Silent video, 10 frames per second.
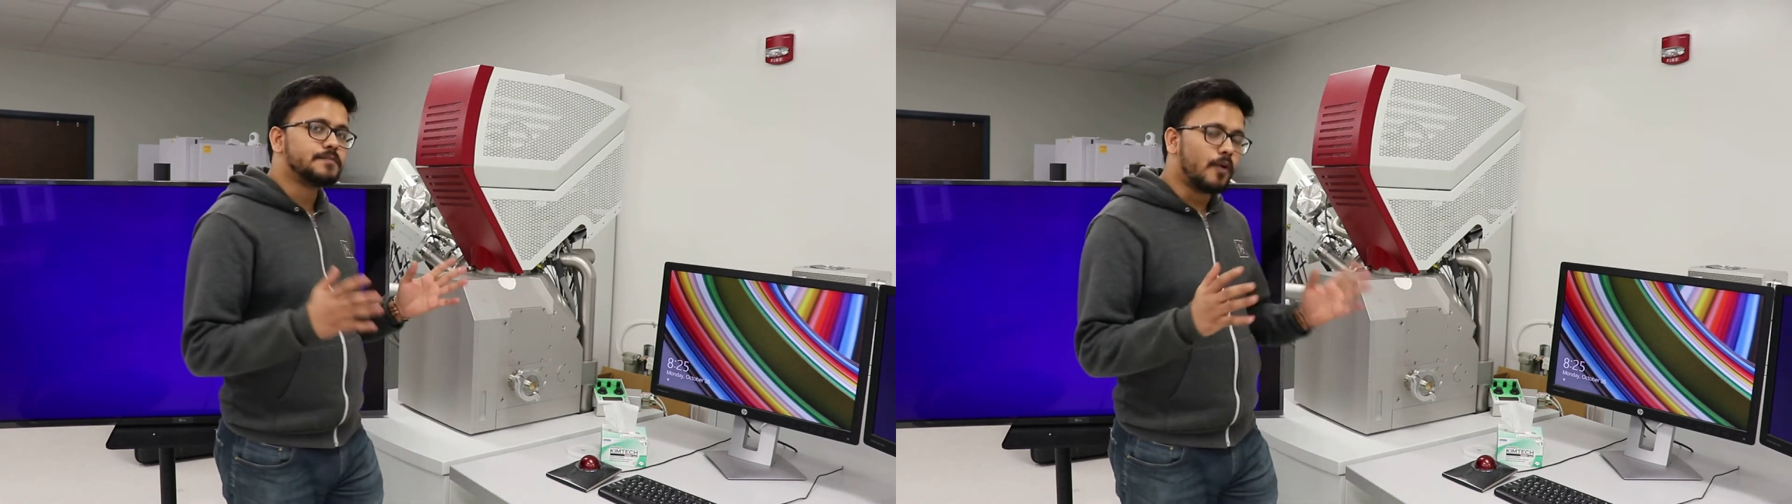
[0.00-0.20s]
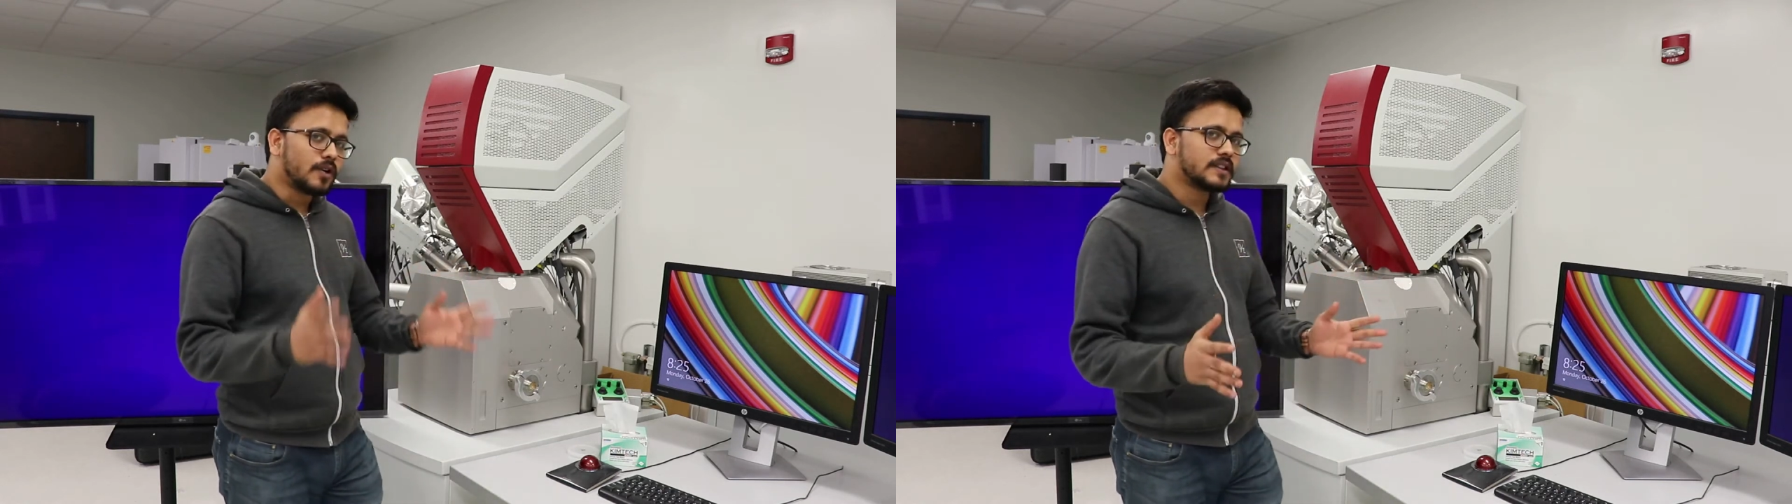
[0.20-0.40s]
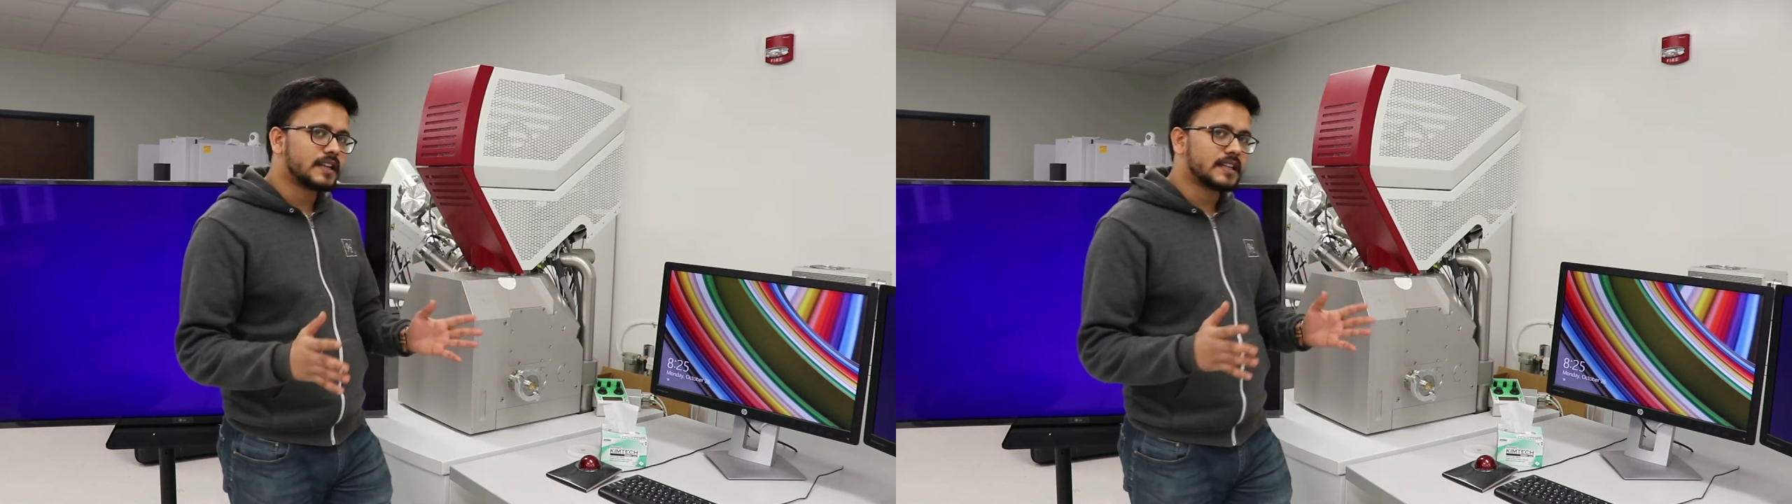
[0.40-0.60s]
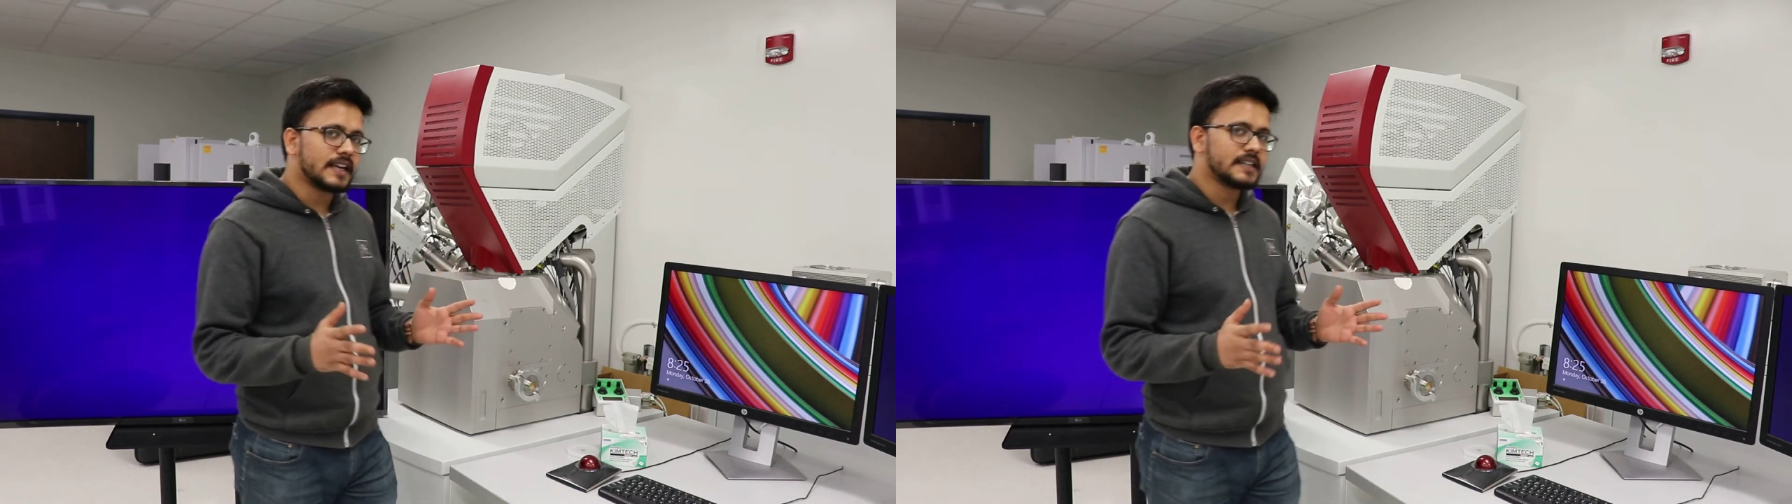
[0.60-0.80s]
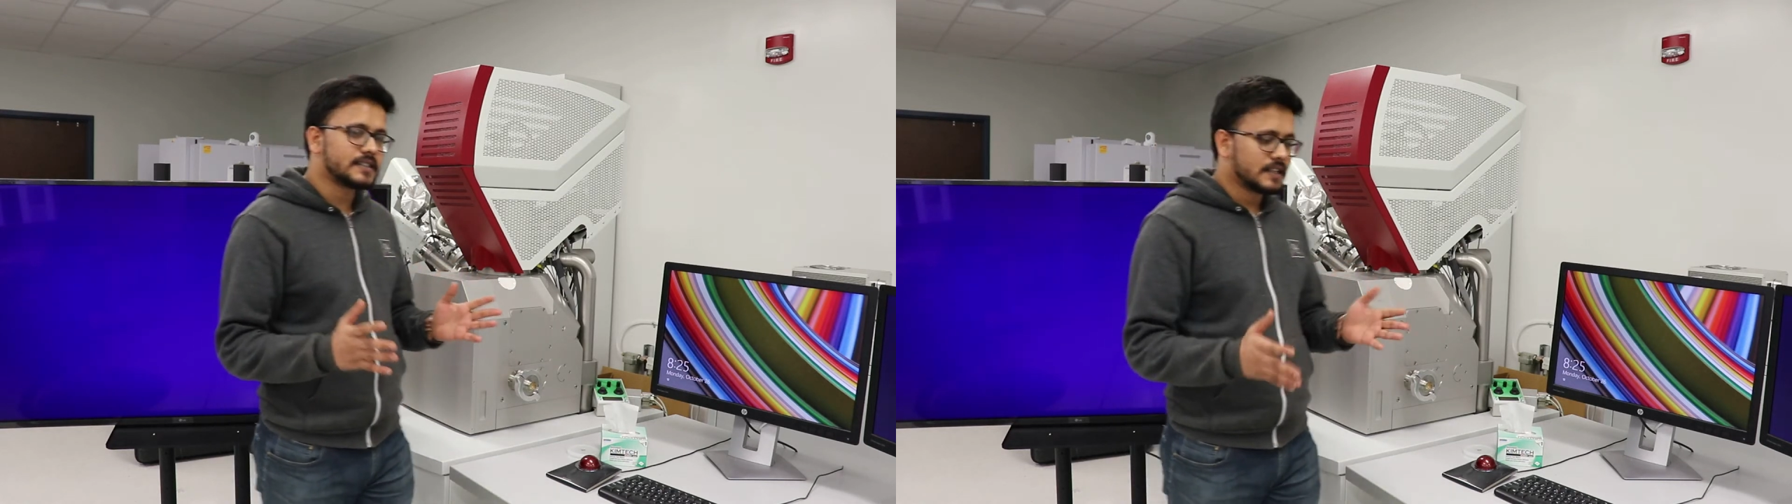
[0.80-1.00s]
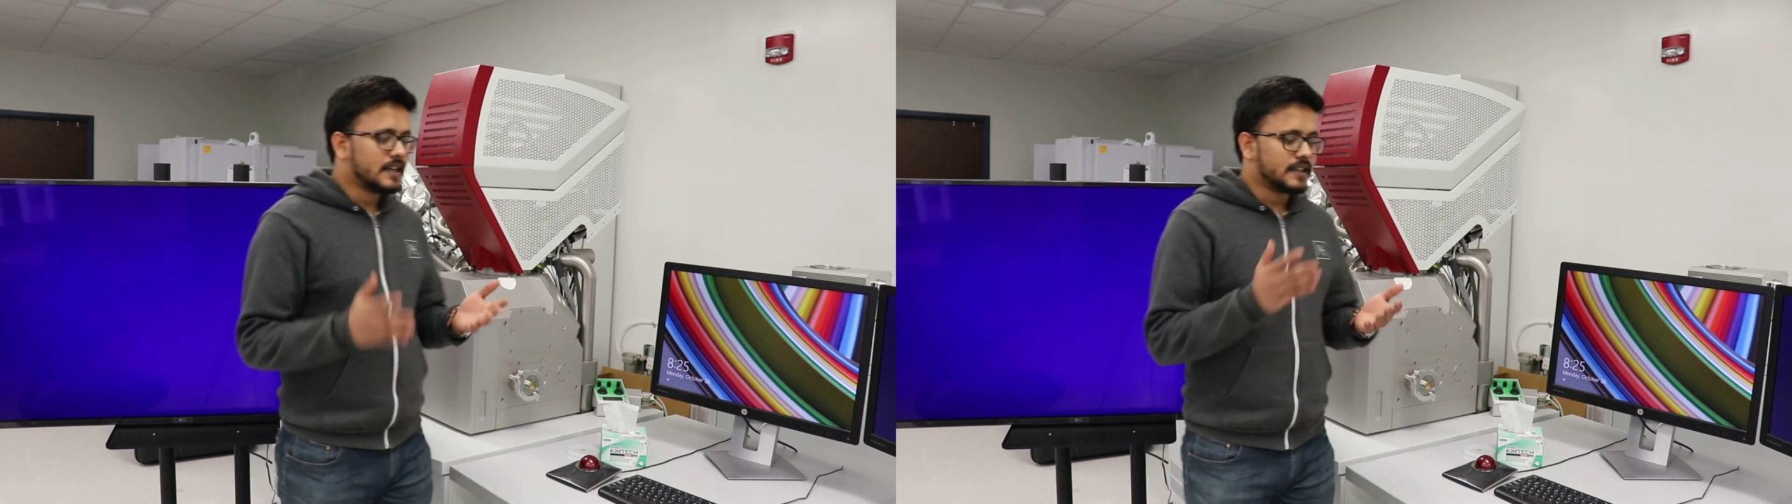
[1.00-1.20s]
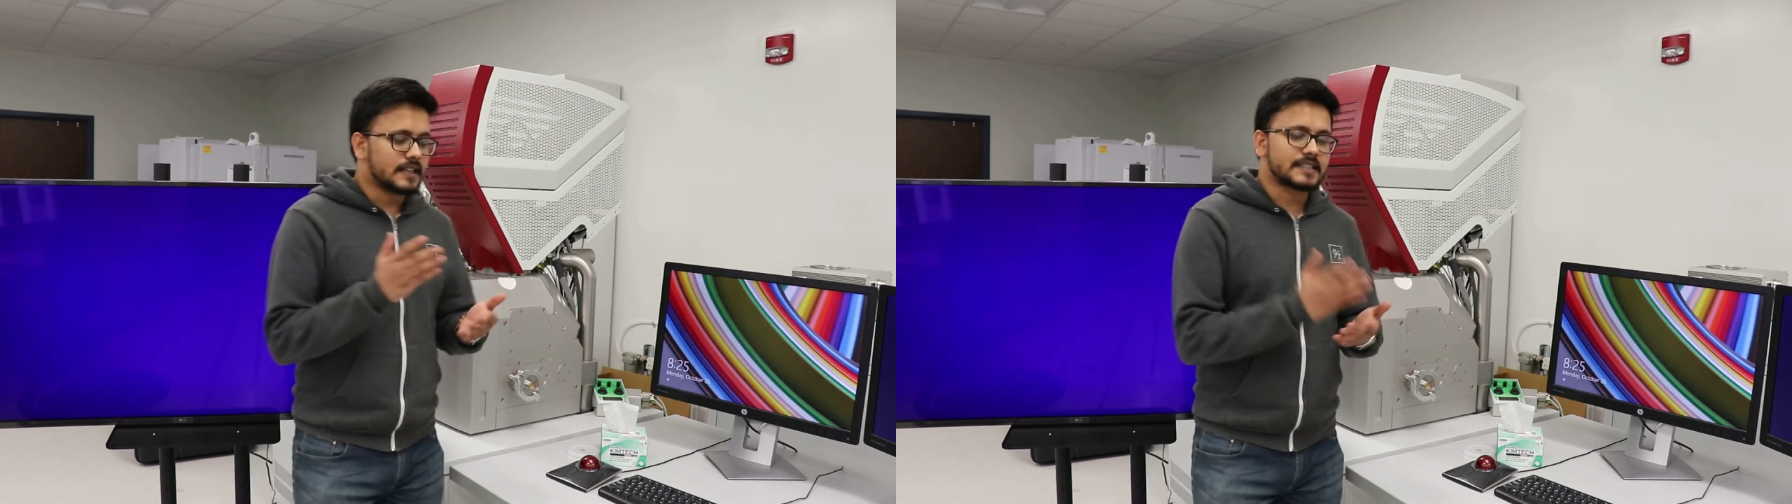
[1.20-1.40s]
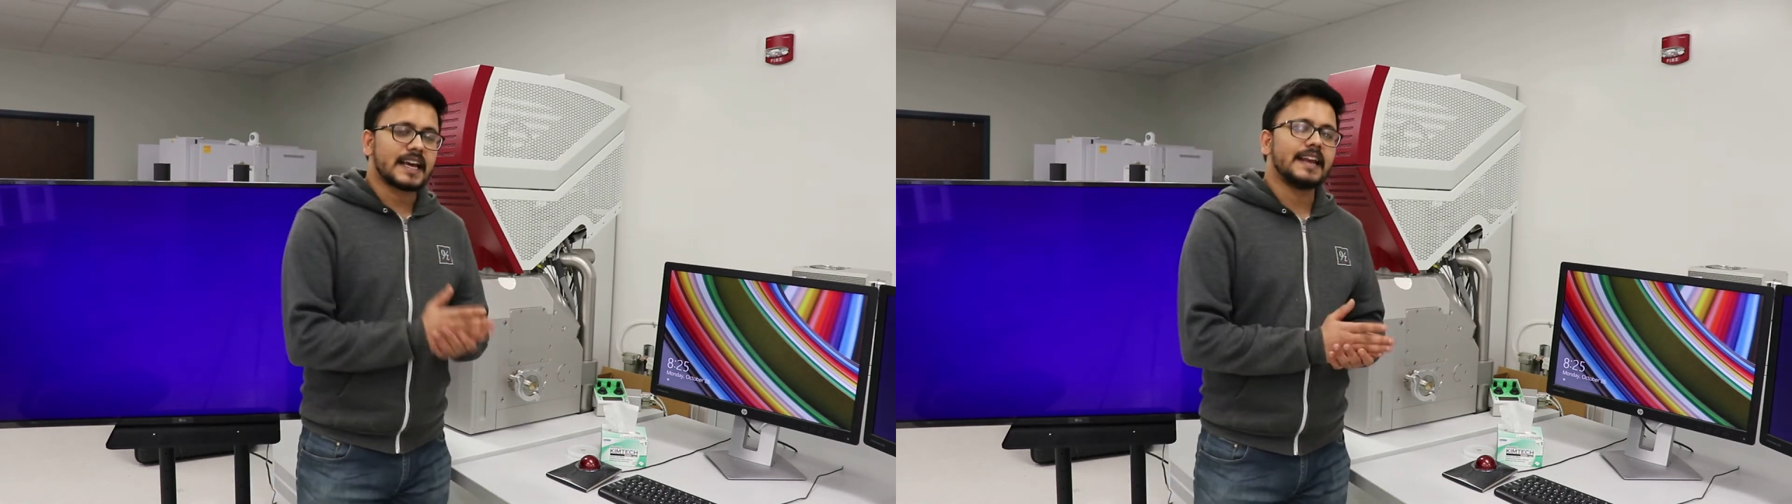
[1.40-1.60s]
both the things, the
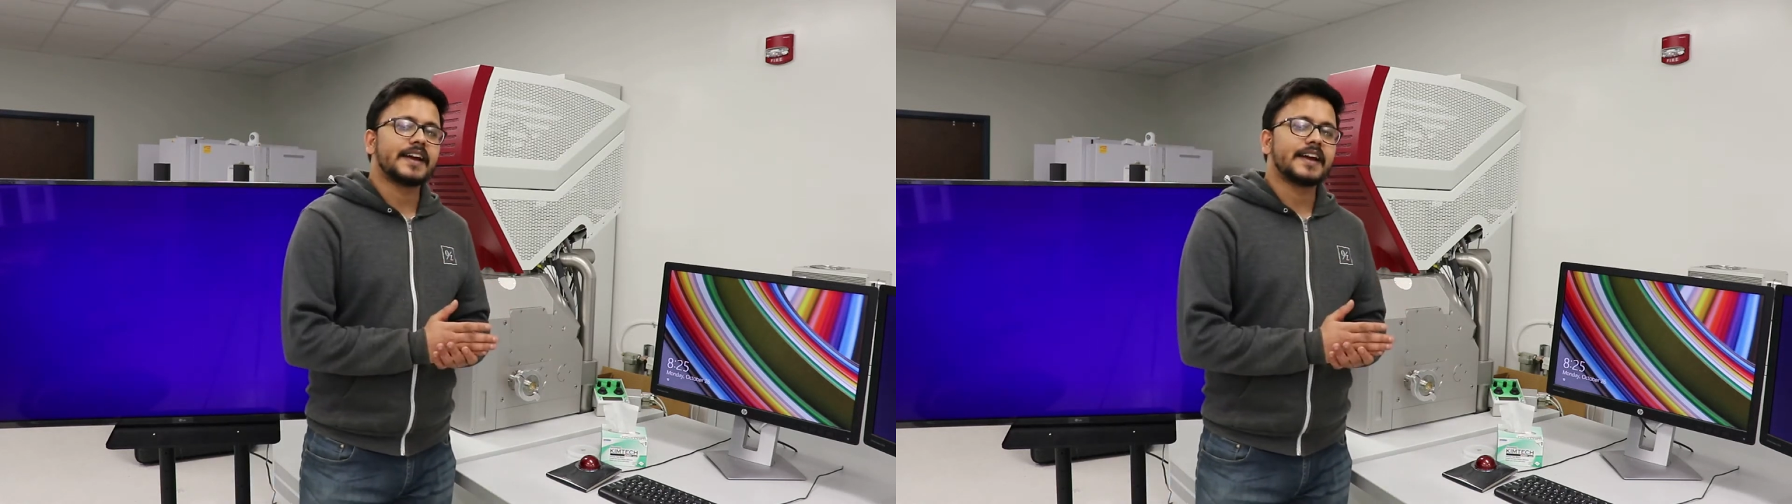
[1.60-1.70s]
scanning